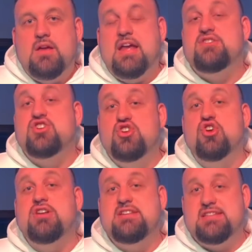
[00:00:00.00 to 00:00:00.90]
It's
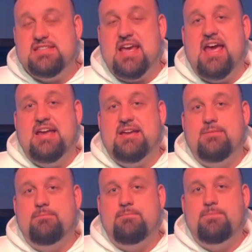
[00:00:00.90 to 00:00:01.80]
good to say,
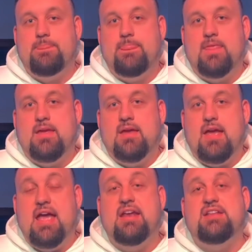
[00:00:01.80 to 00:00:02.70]

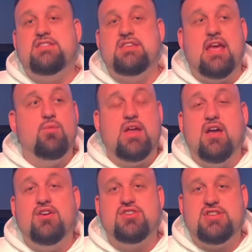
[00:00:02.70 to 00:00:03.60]
and, it's, and we
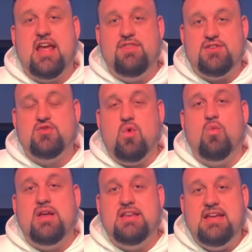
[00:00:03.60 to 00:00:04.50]
understand this is what
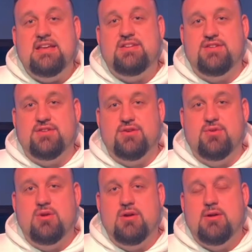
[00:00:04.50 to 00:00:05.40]
we need to
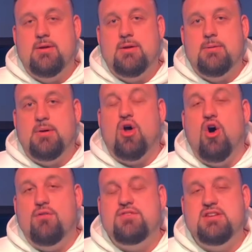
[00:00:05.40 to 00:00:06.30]
do, but
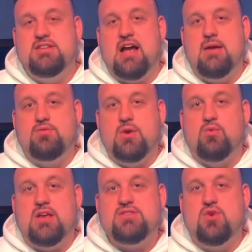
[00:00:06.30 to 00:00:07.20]
oftentimes we
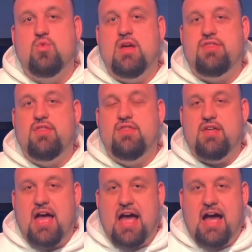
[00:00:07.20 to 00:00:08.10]
wrestle with
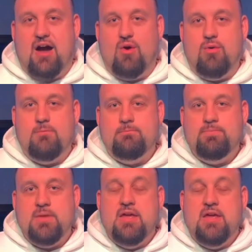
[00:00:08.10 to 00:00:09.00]
the how.
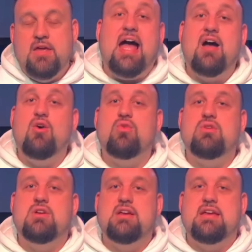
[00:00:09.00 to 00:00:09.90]
The
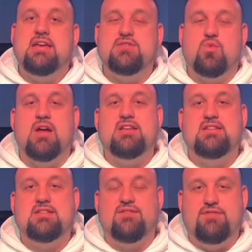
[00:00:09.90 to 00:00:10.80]
how is
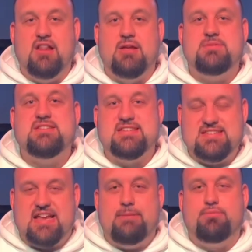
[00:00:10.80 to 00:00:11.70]
what develops
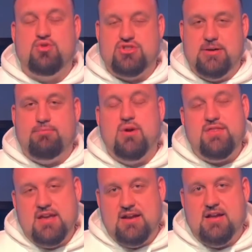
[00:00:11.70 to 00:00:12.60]
discipleship
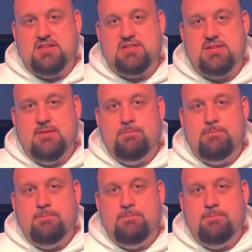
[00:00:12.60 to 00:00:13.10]
within us.